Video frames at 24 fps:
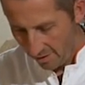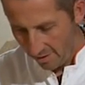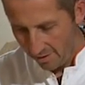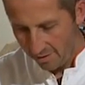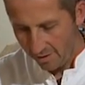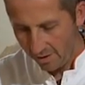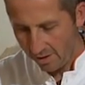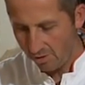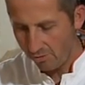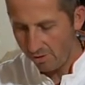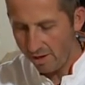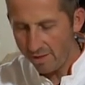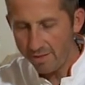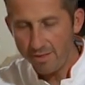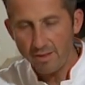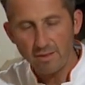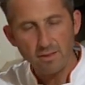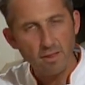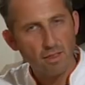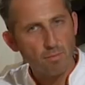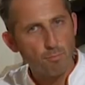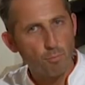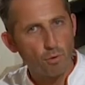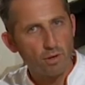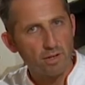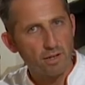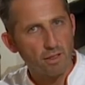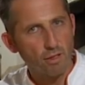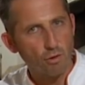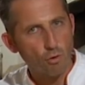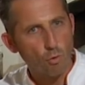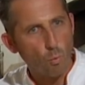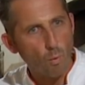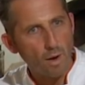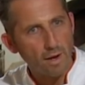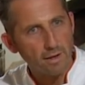The crust at this point is
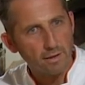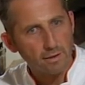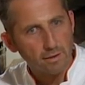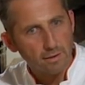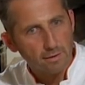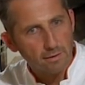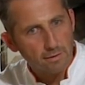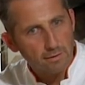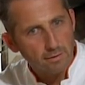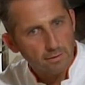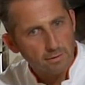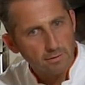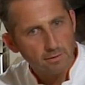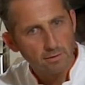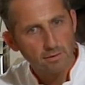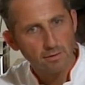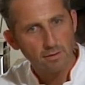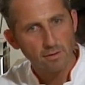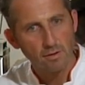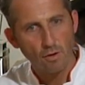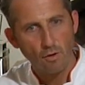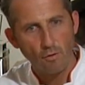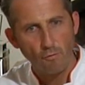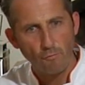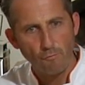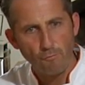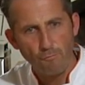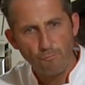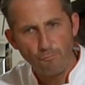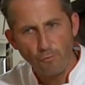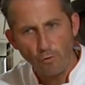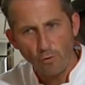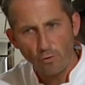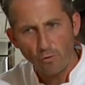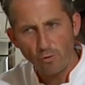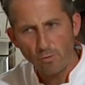quite
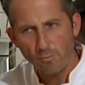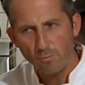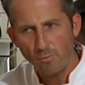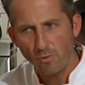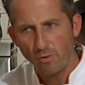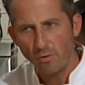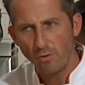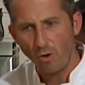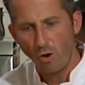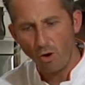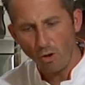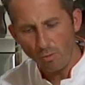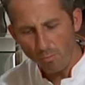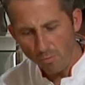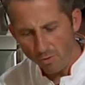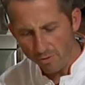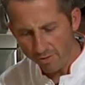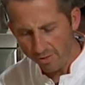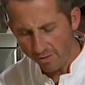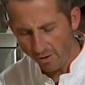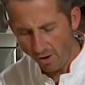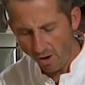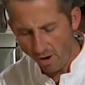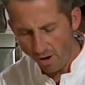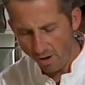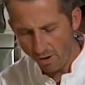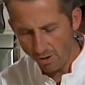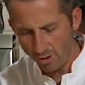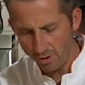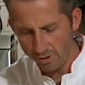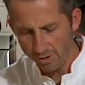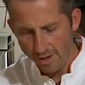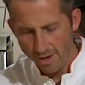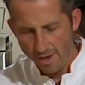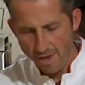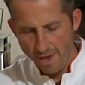firm, almost
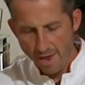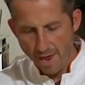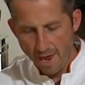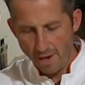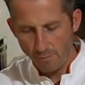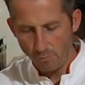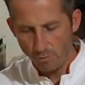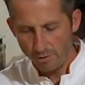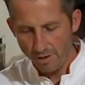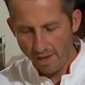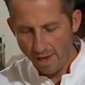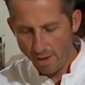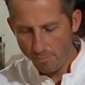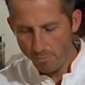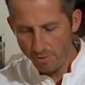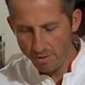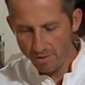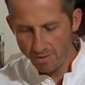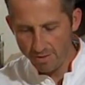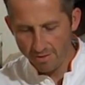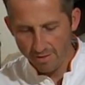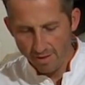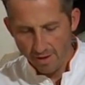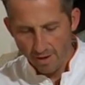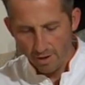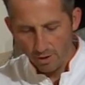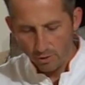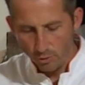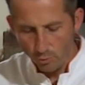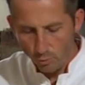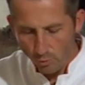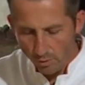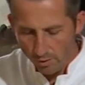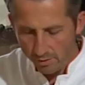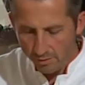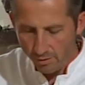hard. And what happens
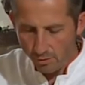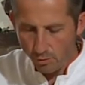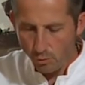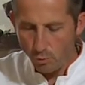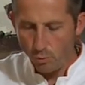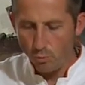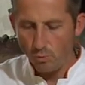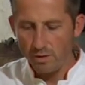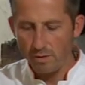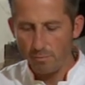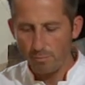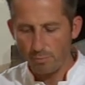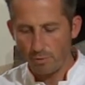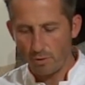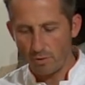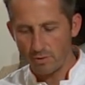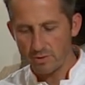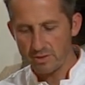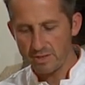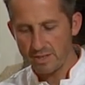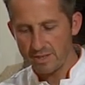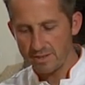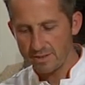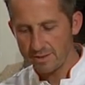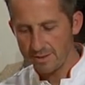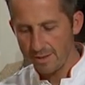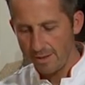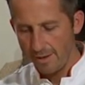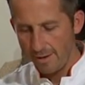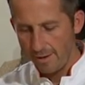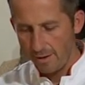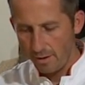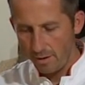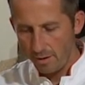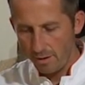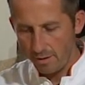during the cooling process,
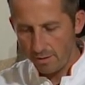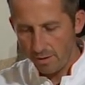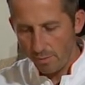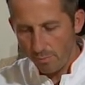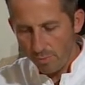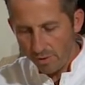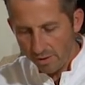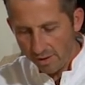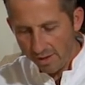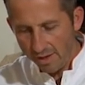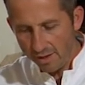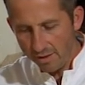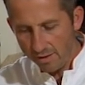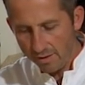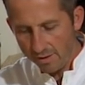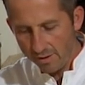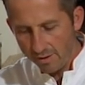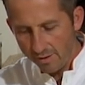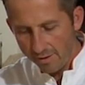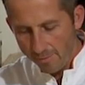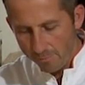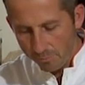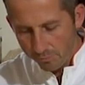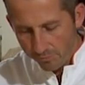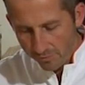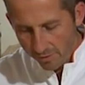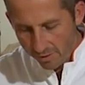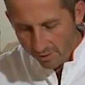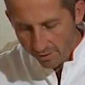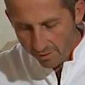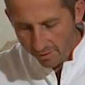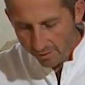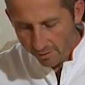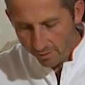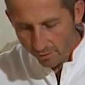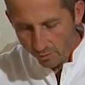the baguette
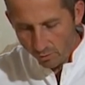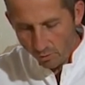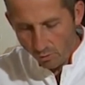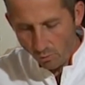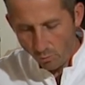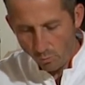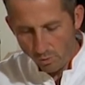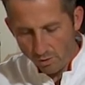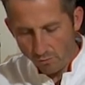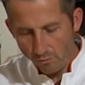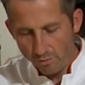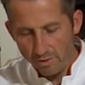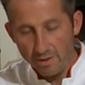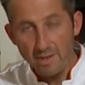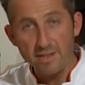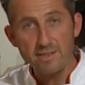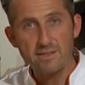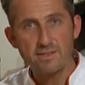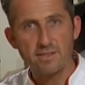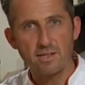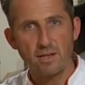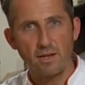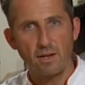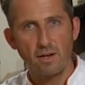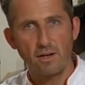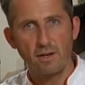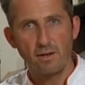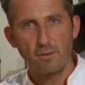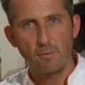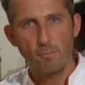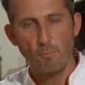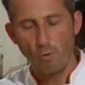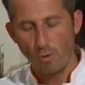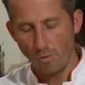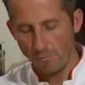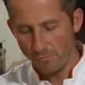will release
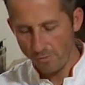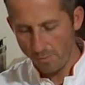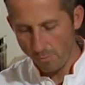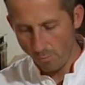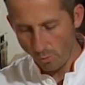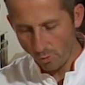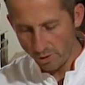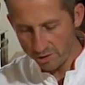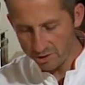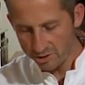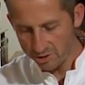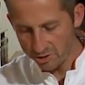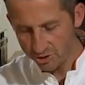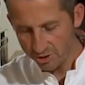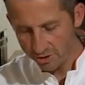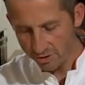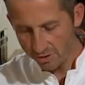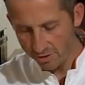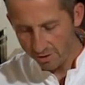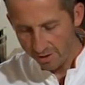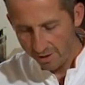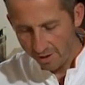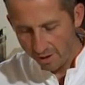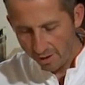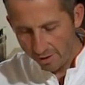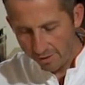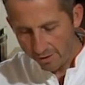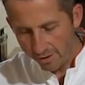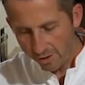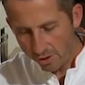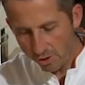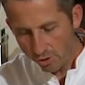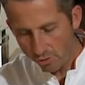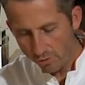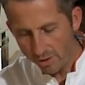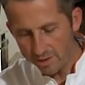more of the moisture. The
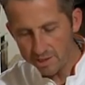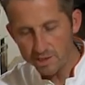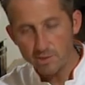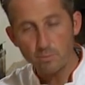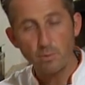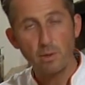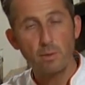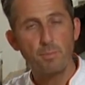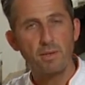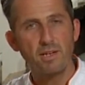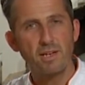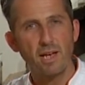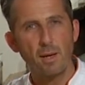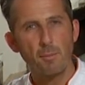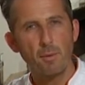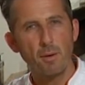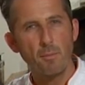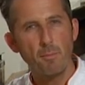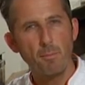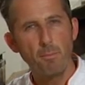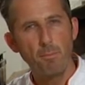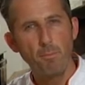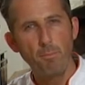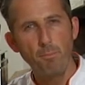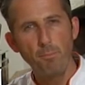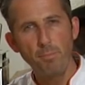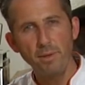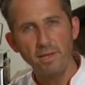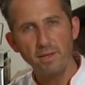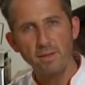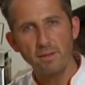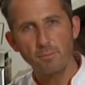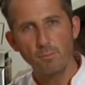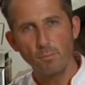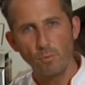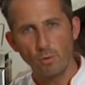crust will become a
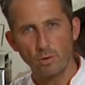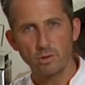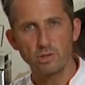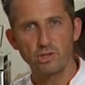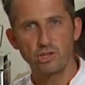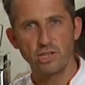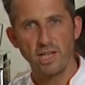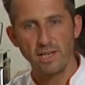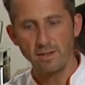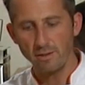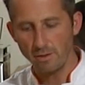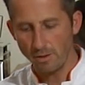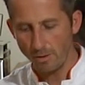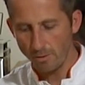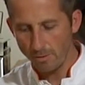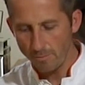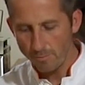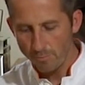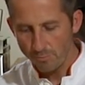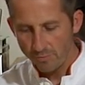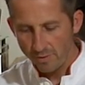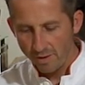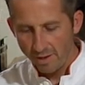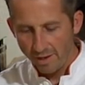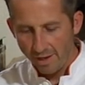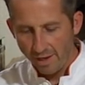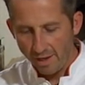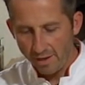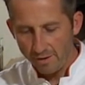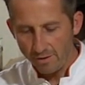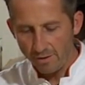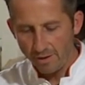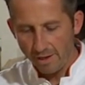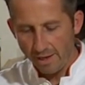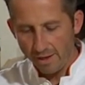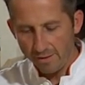bit more gentle,
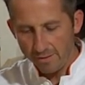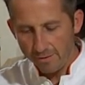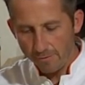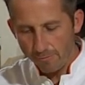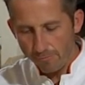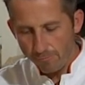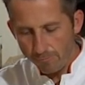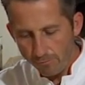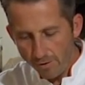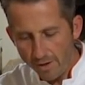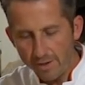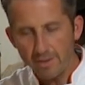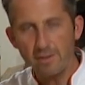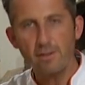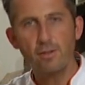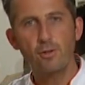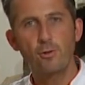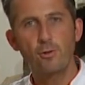and at the final